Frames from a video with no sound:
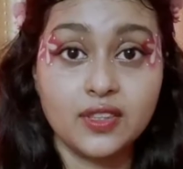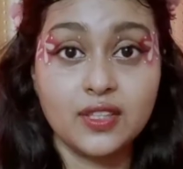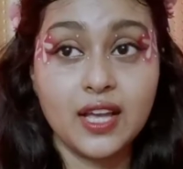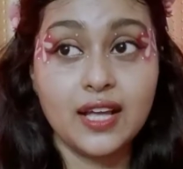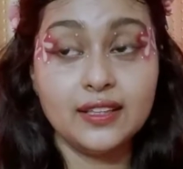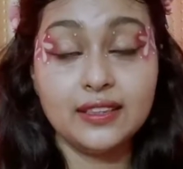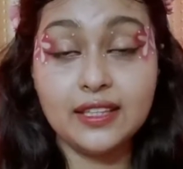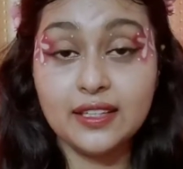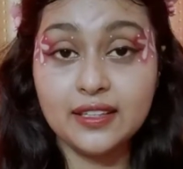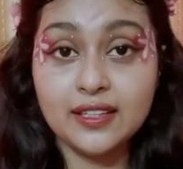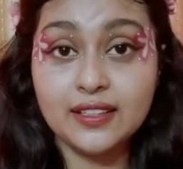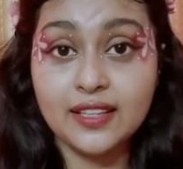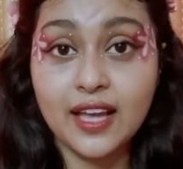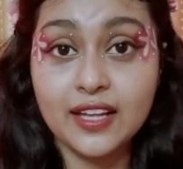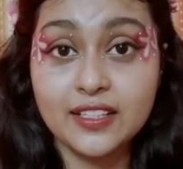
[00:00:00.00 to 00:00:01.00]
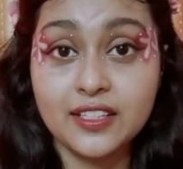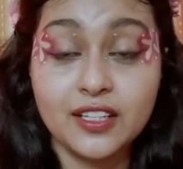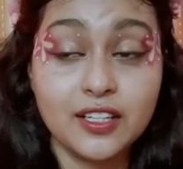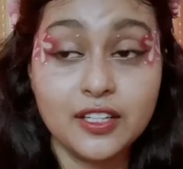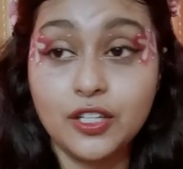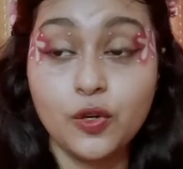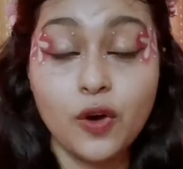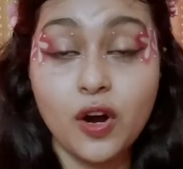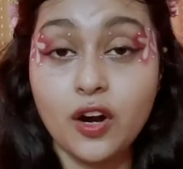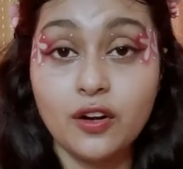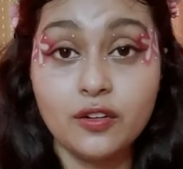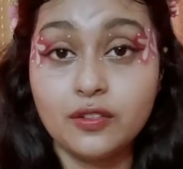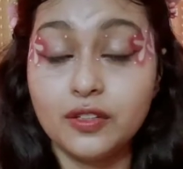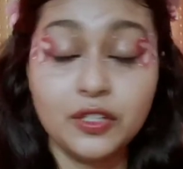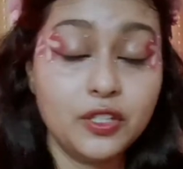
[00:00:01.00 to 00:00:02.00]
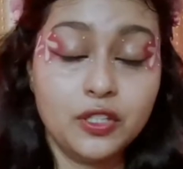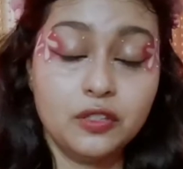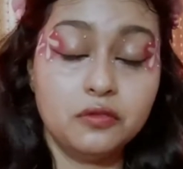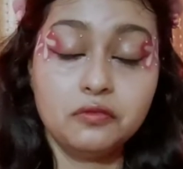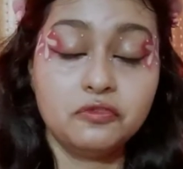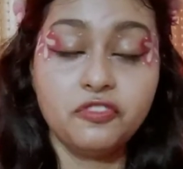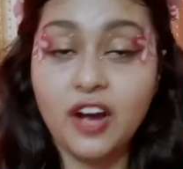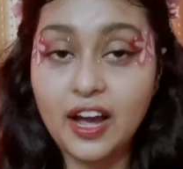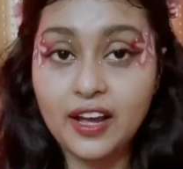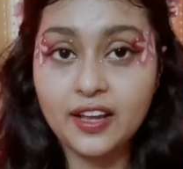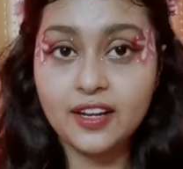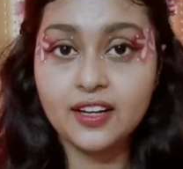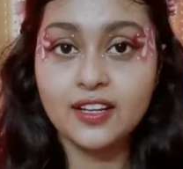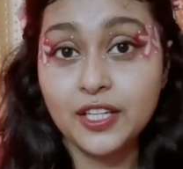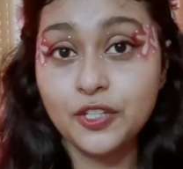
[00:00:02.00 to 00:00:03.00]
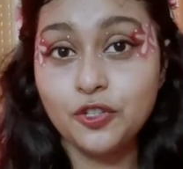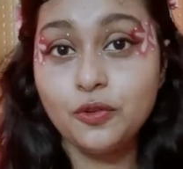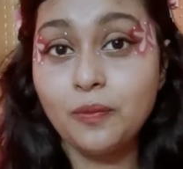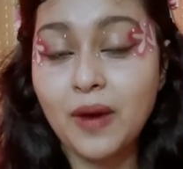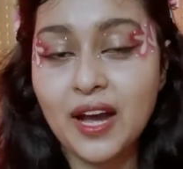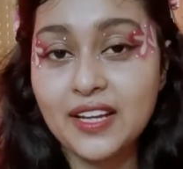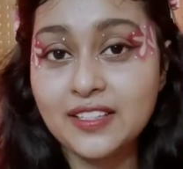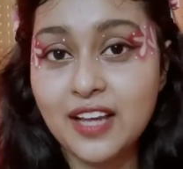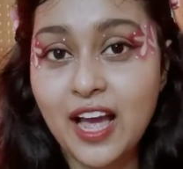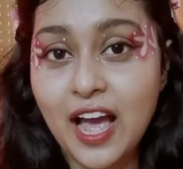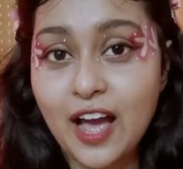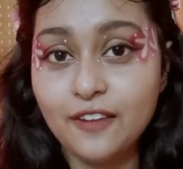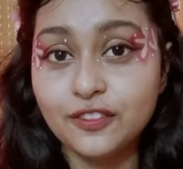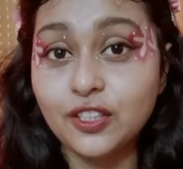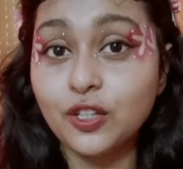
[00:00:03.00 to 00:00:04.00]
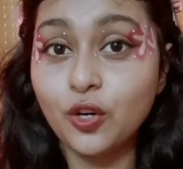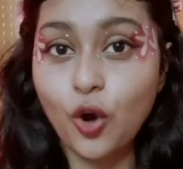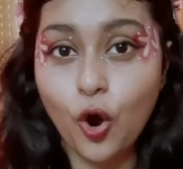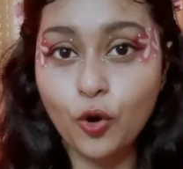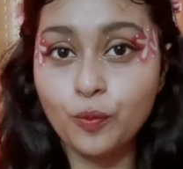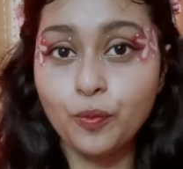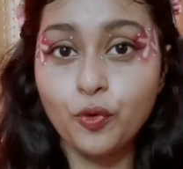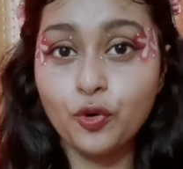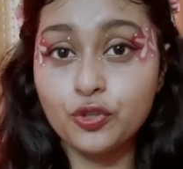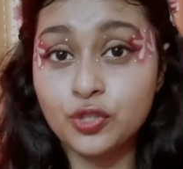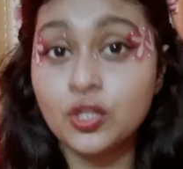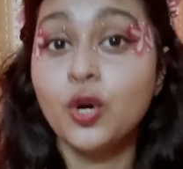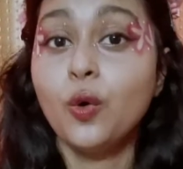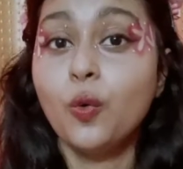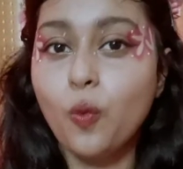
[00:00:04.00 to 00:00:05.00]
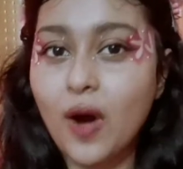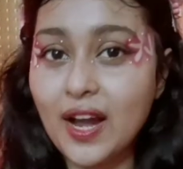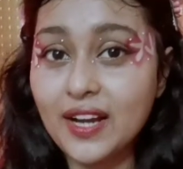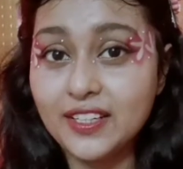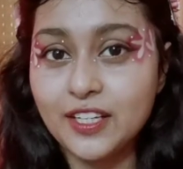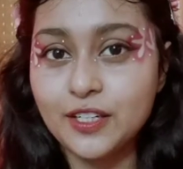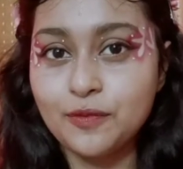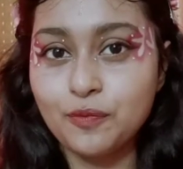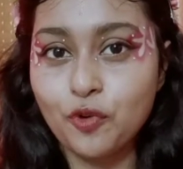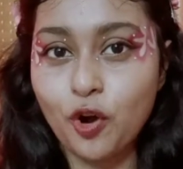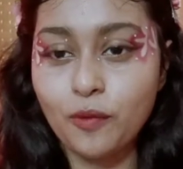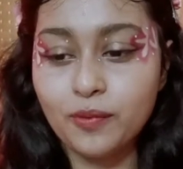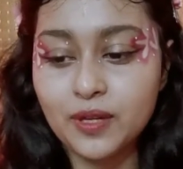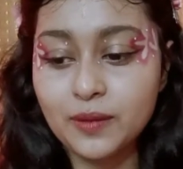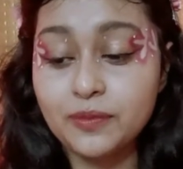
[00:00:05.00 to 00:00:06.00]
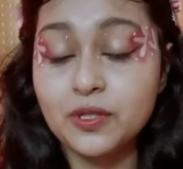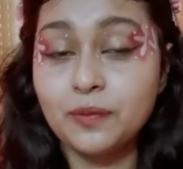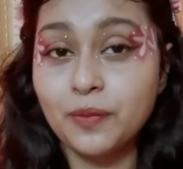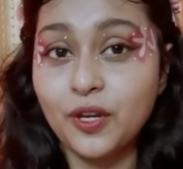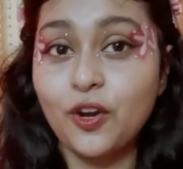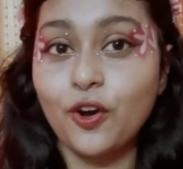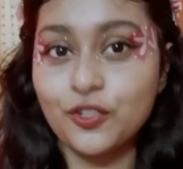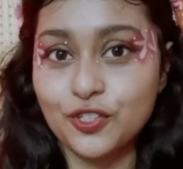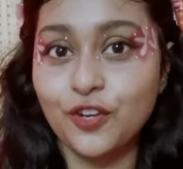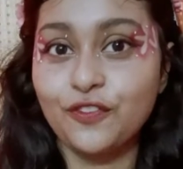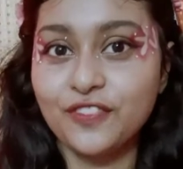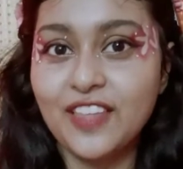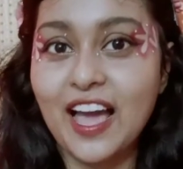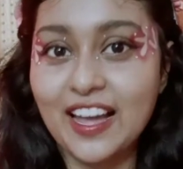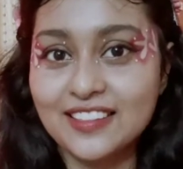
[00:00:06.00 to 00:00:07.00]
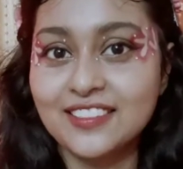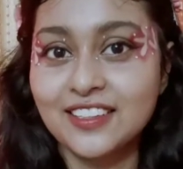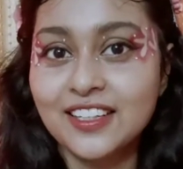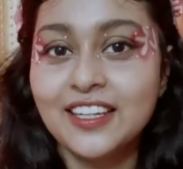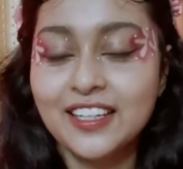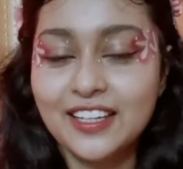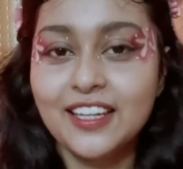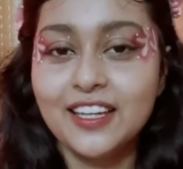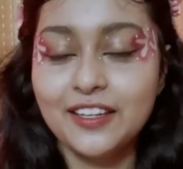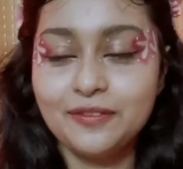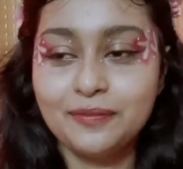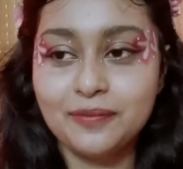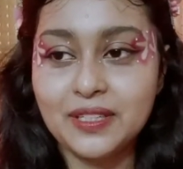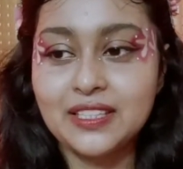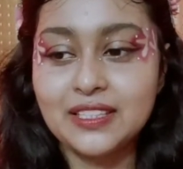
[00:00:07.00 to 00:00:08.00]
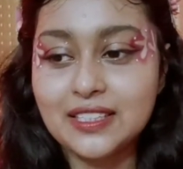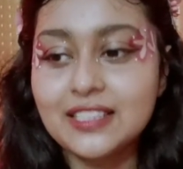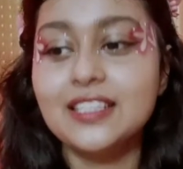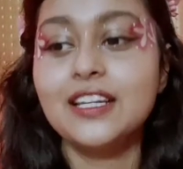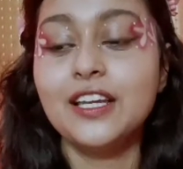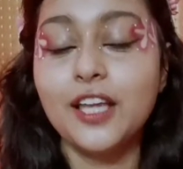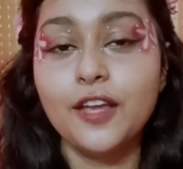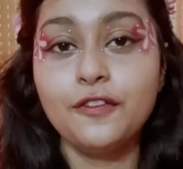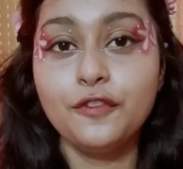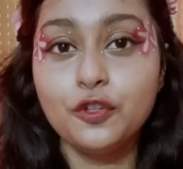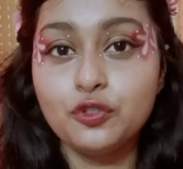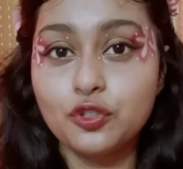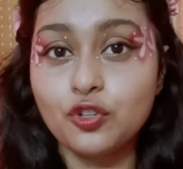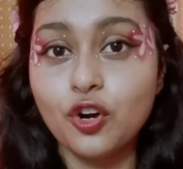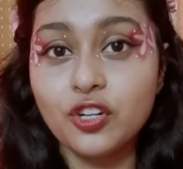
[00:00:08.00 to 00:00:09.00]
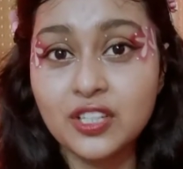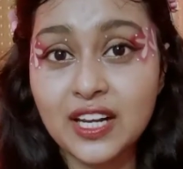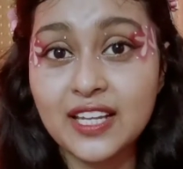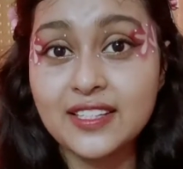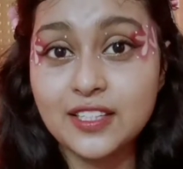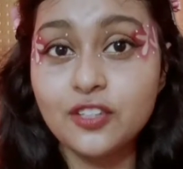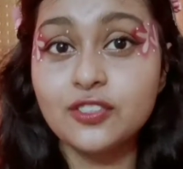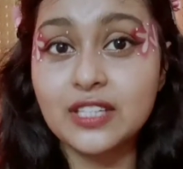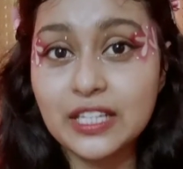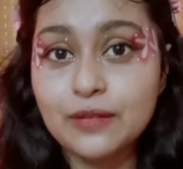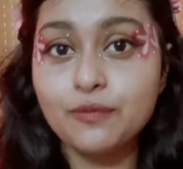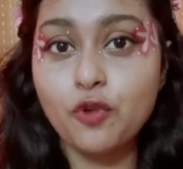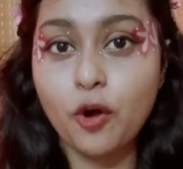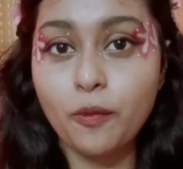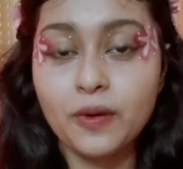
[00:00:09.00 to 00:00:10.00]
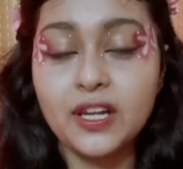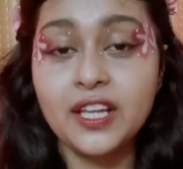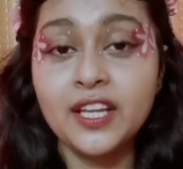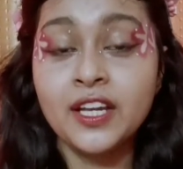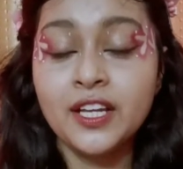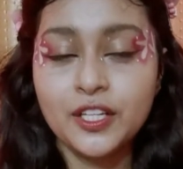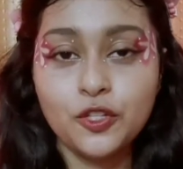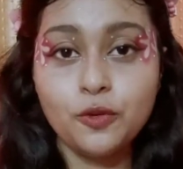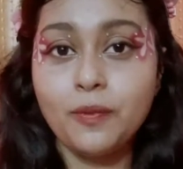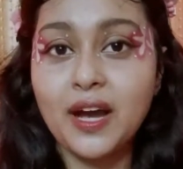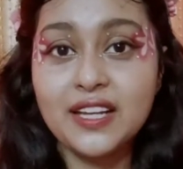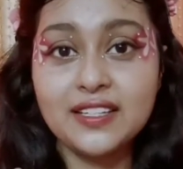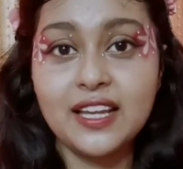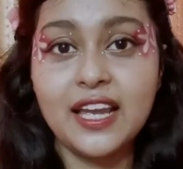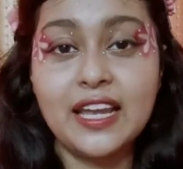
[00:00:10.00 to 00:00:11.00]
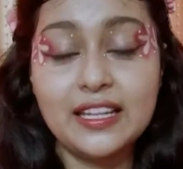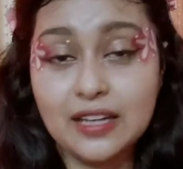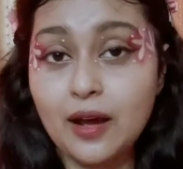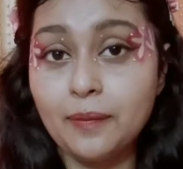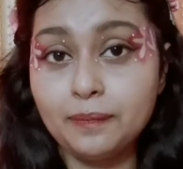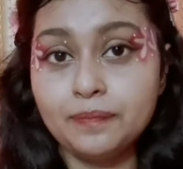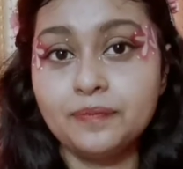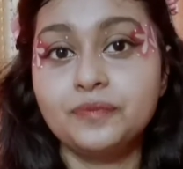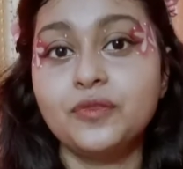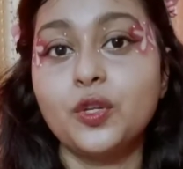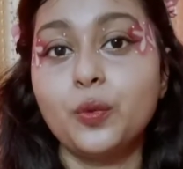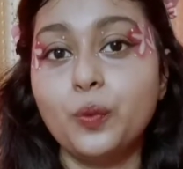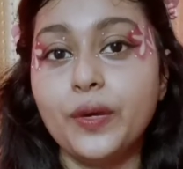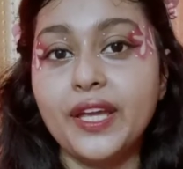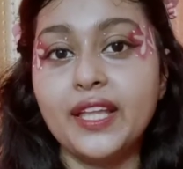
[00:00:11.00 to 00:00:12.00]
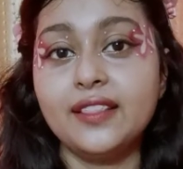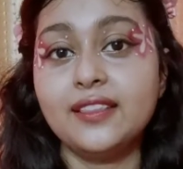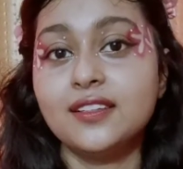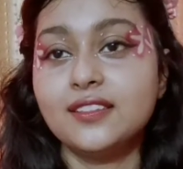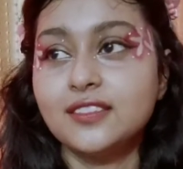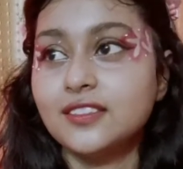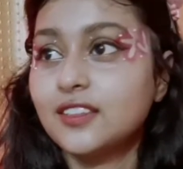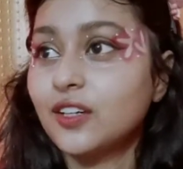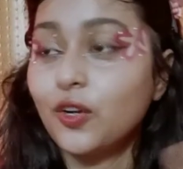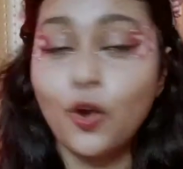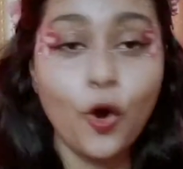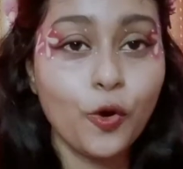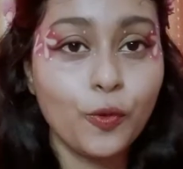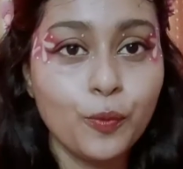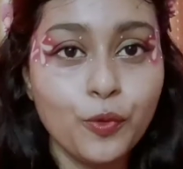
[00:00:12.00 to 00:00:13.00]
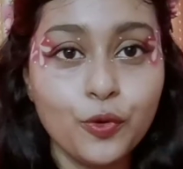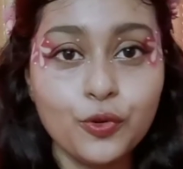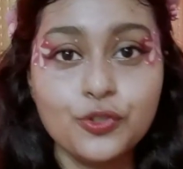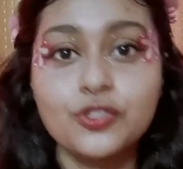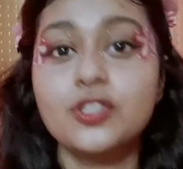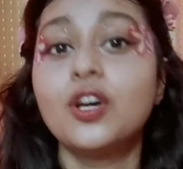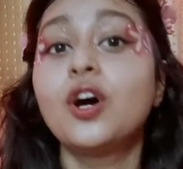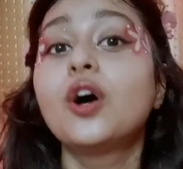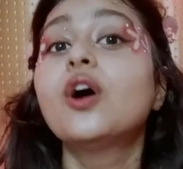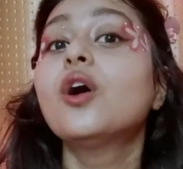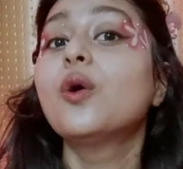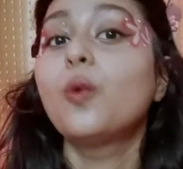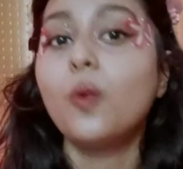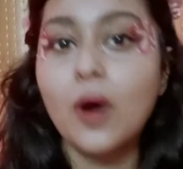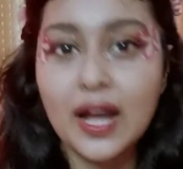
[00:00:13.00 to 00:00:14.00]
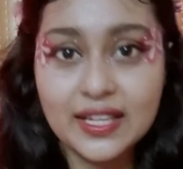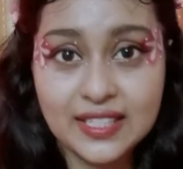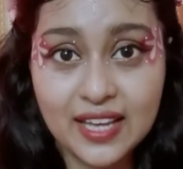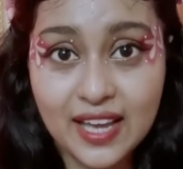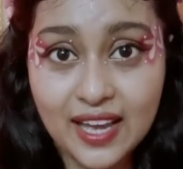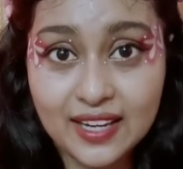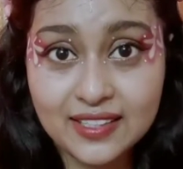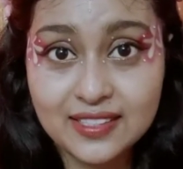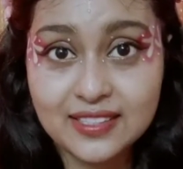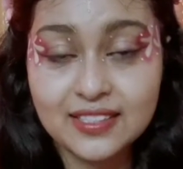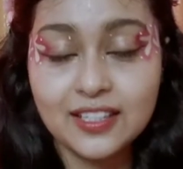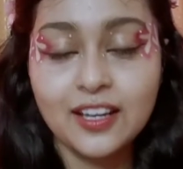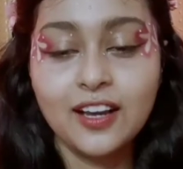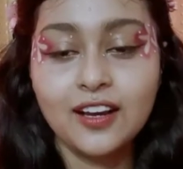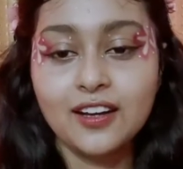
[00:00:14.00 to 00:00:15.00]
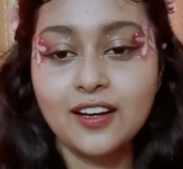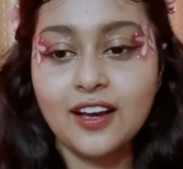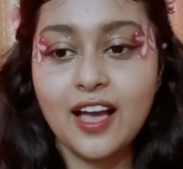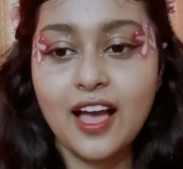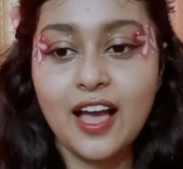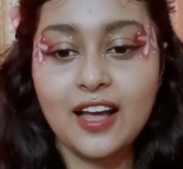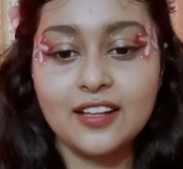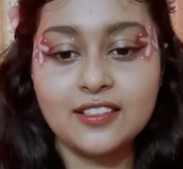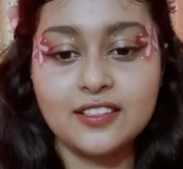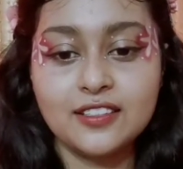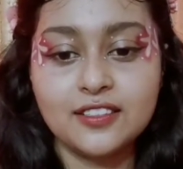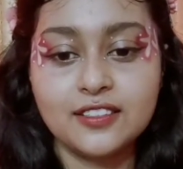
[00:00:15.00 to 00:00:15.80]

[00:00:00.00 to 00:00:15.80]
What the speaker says: and thinking that you are fine, you might have the clogged pores, whitehead problems because of that. Because if you do not cleanse your skin properly, you might end up with clogged pores, whiteheads, and